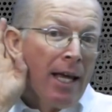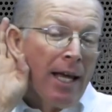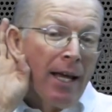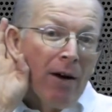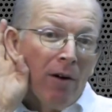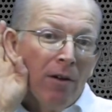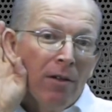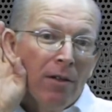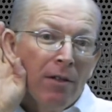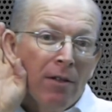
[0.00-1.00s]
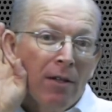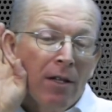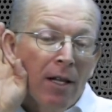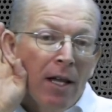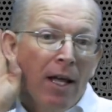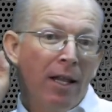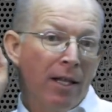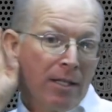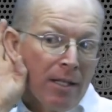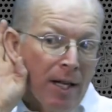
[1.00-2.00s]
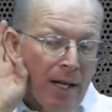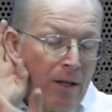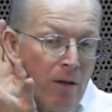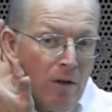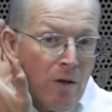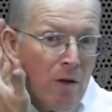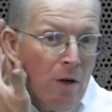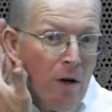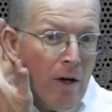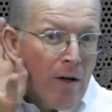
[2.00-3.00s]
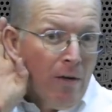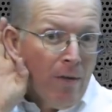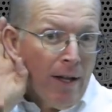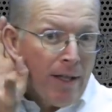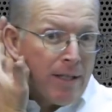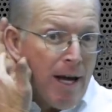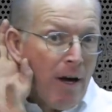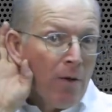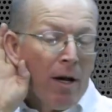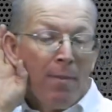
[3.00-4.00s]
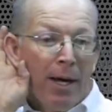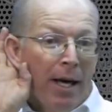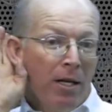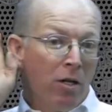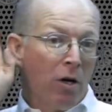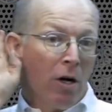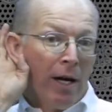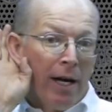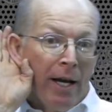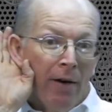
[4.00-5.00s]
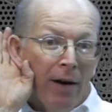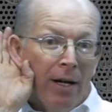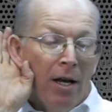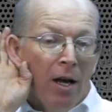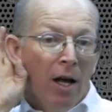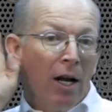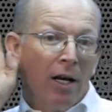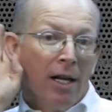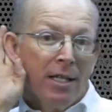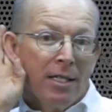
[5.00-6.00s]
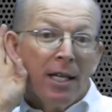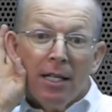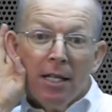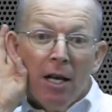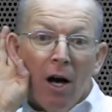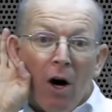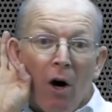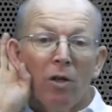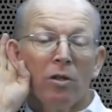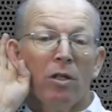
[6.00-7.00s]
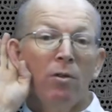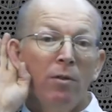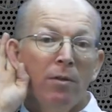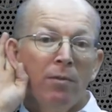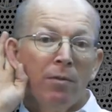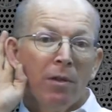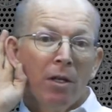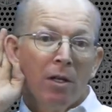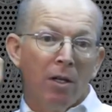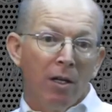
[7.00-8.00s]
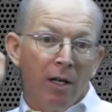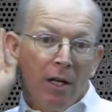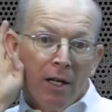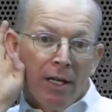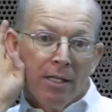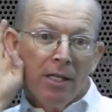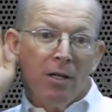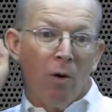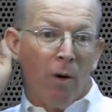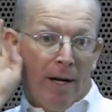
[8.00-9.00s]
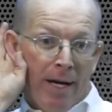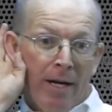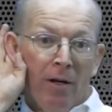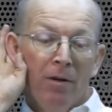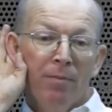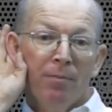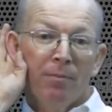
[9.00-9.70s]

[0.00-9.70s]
And this is like you've got the sound coming in, you're hearing. Listen also. Listen or hear.